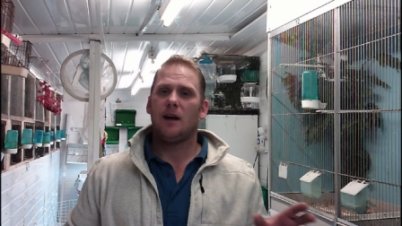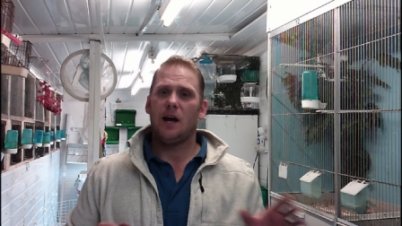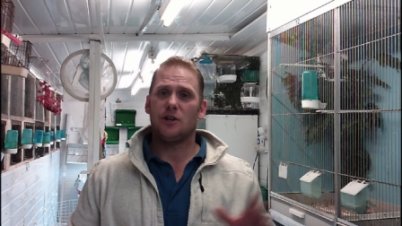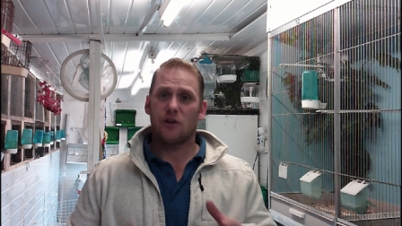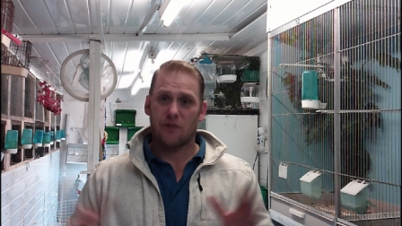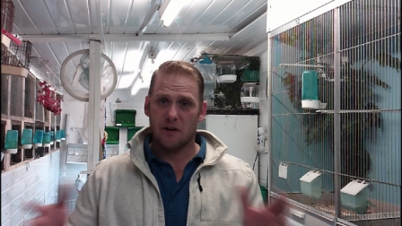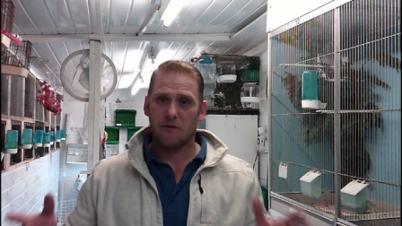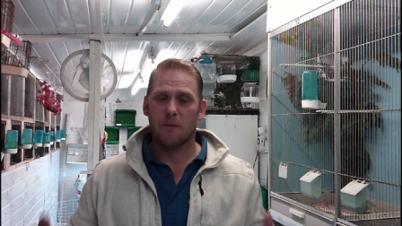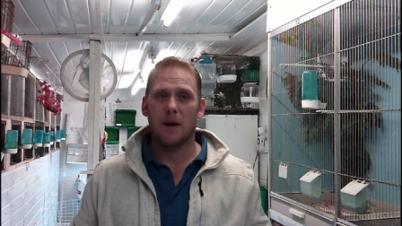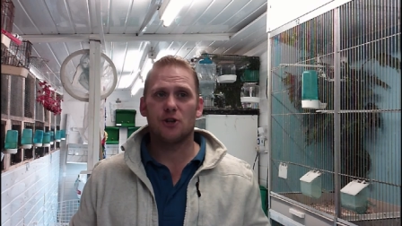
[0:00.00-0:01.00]
and just for
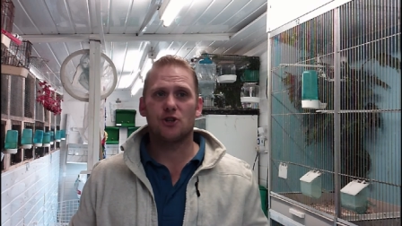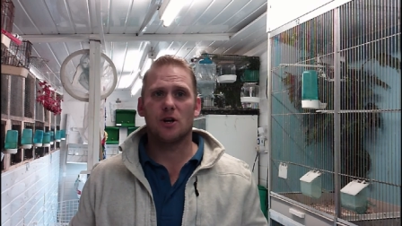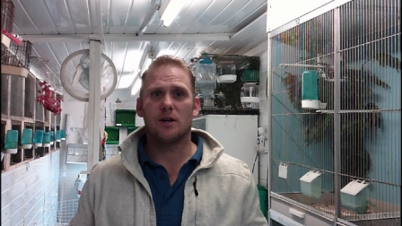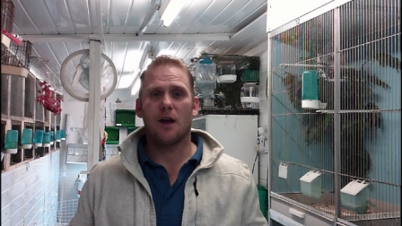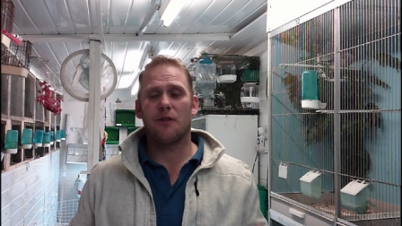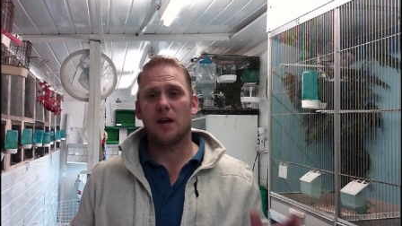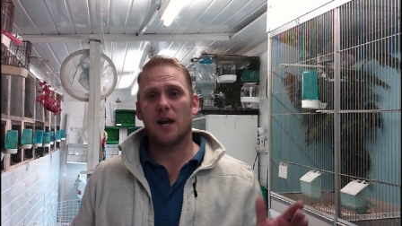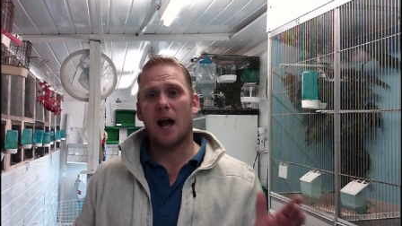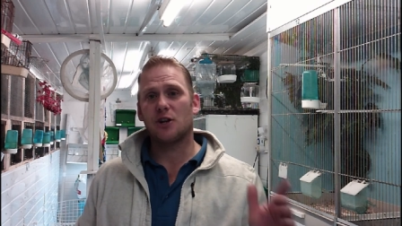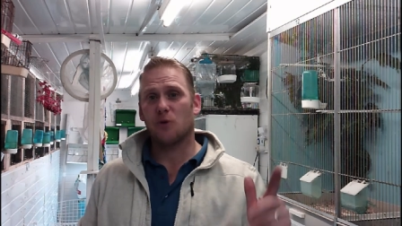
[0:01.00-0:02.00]
information, the
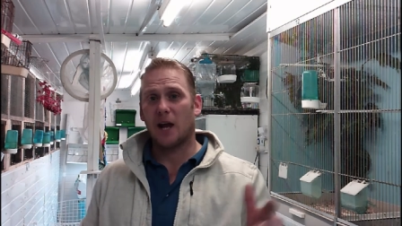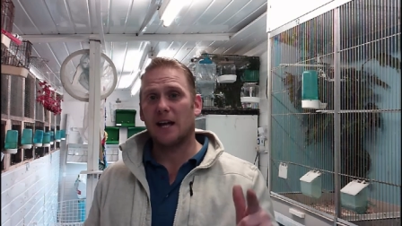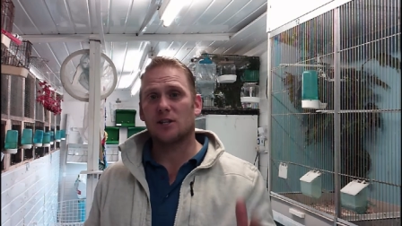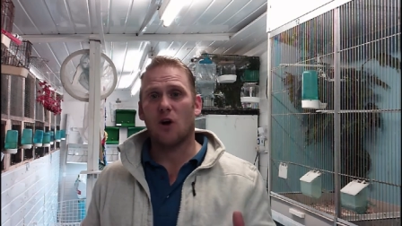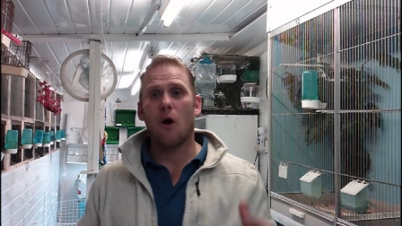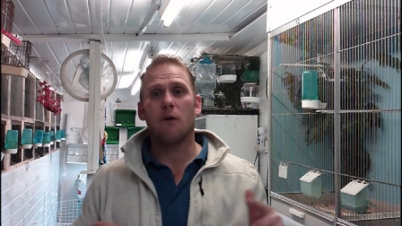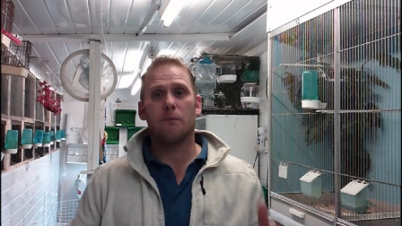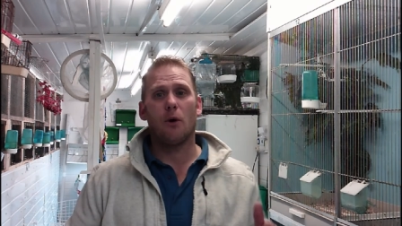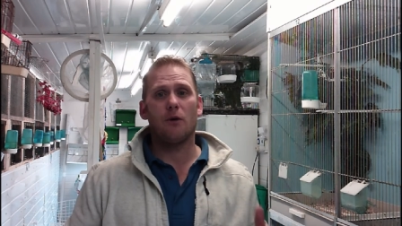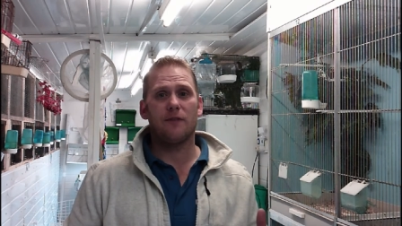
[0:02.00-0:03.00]
actual eggs on
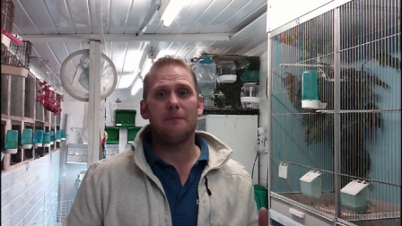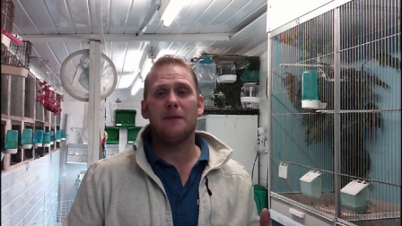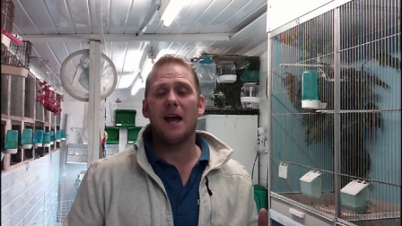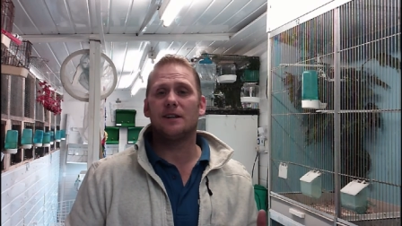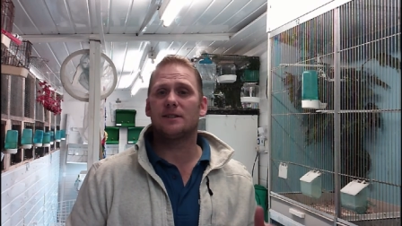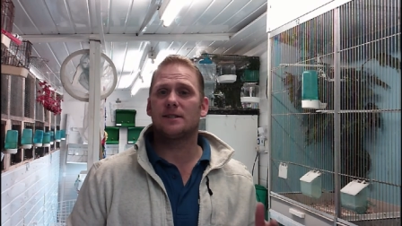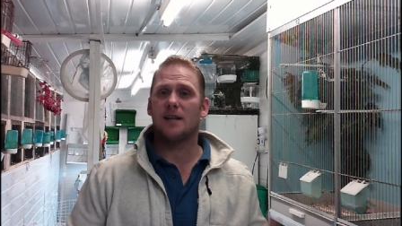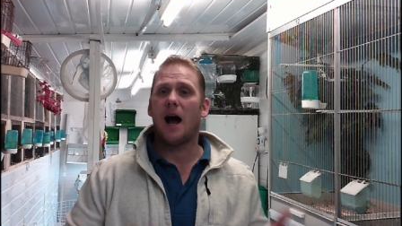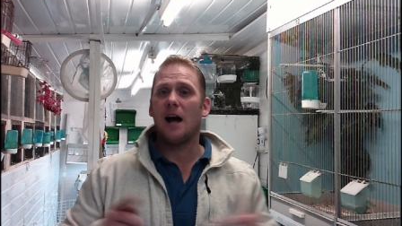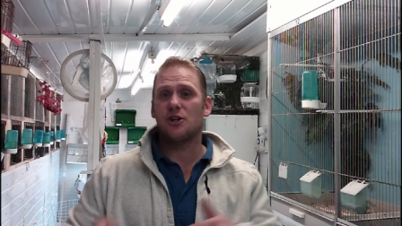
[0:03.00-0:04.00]
both the nests
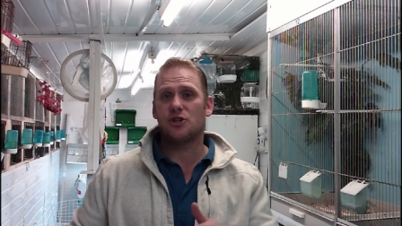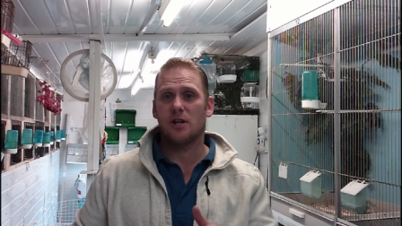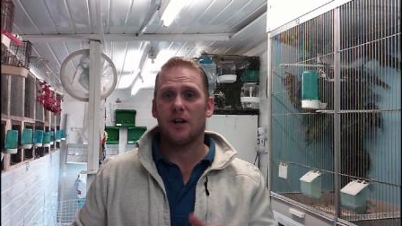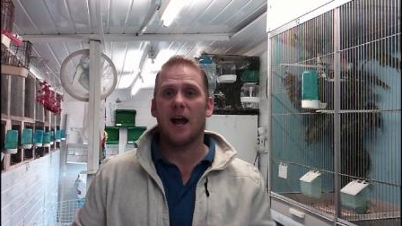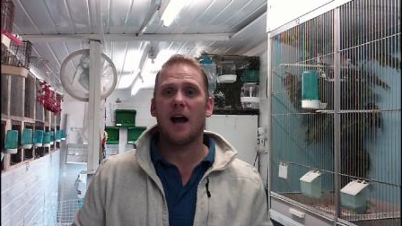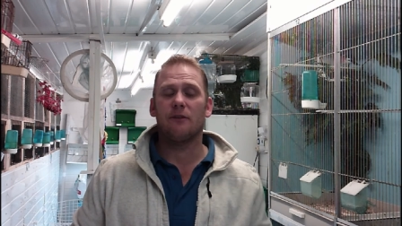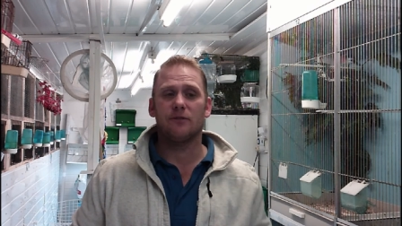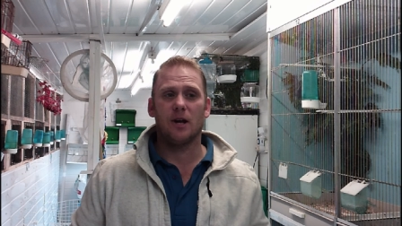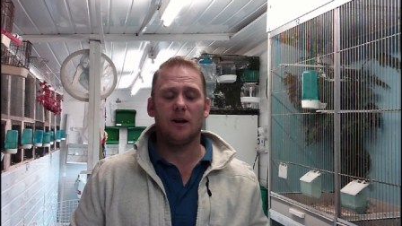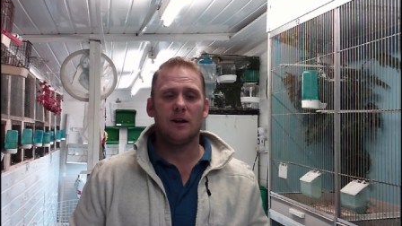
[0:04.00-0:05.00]
hatched the day after.